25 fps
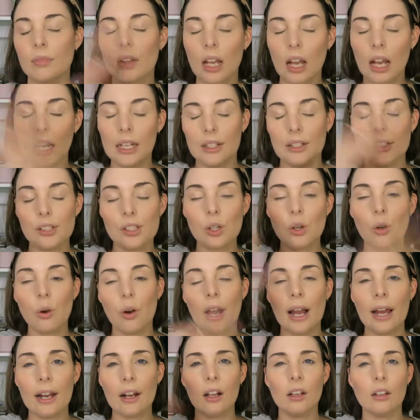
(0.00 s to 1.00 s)
I use
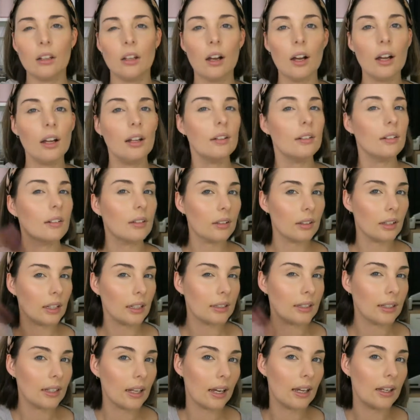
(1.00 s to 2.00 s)
quite a lot at
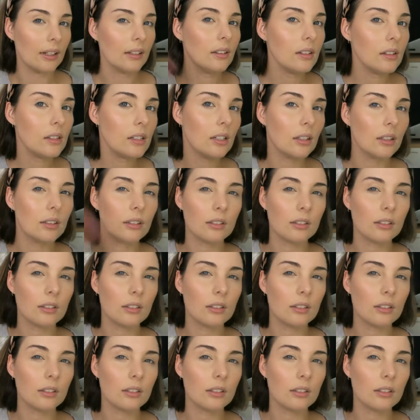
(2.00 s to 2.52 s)
the end.